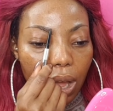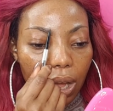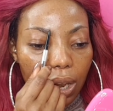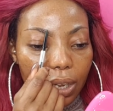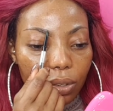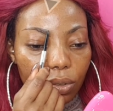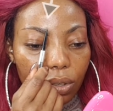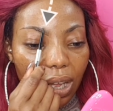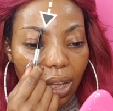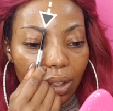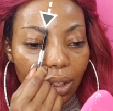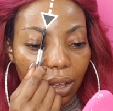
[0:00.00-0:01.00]
I like to
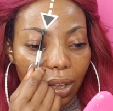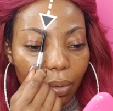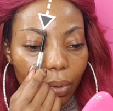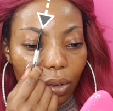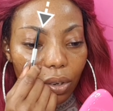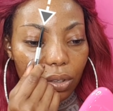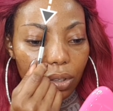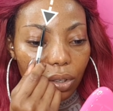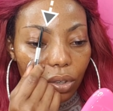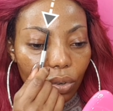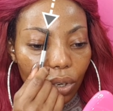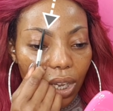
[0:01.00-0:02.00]
start there because,
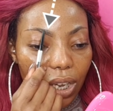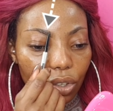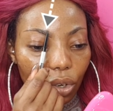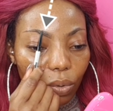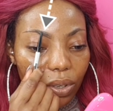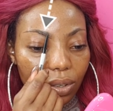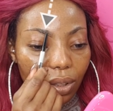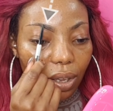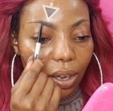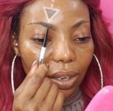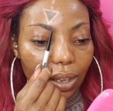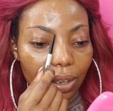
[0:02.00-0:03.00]
you know, hair is always
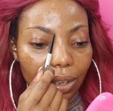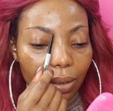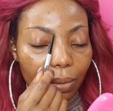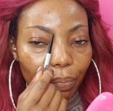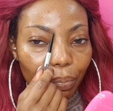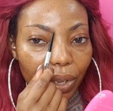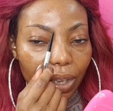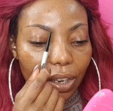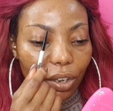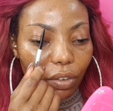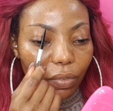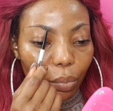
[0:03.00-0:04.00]
thicker than the
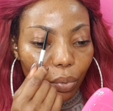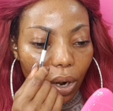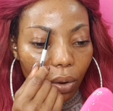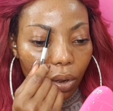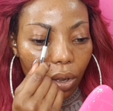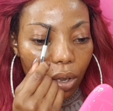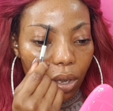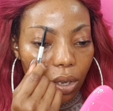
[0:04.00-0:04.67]
beginning of the brow.